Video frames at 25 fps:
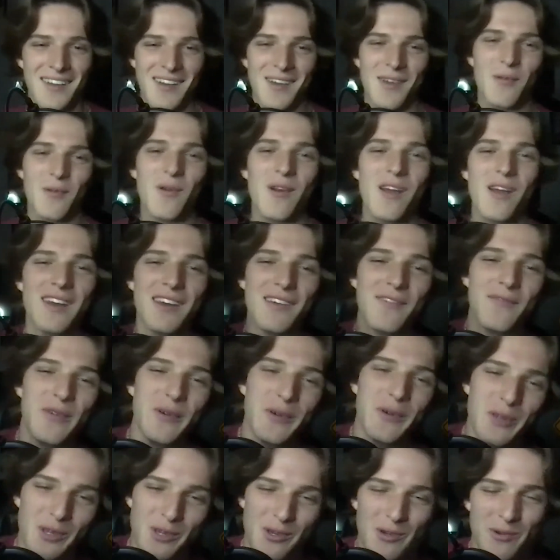We're gonna interview
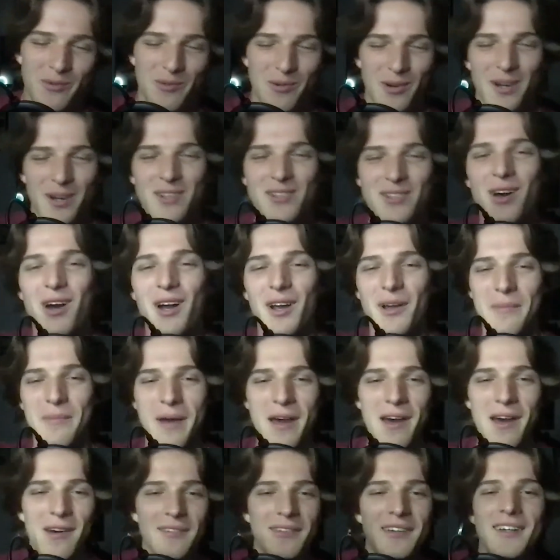you. We're gonna talk
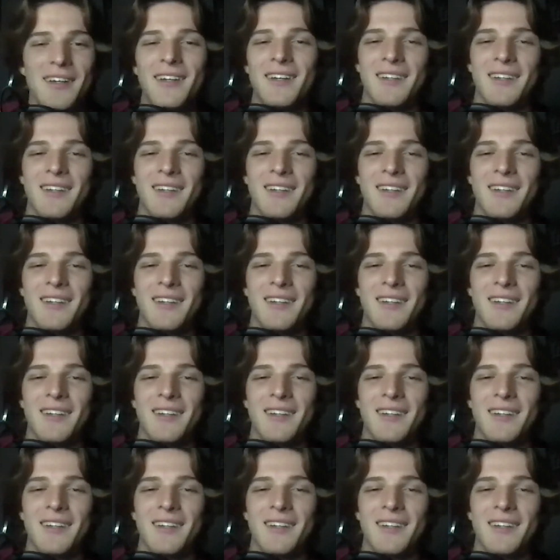about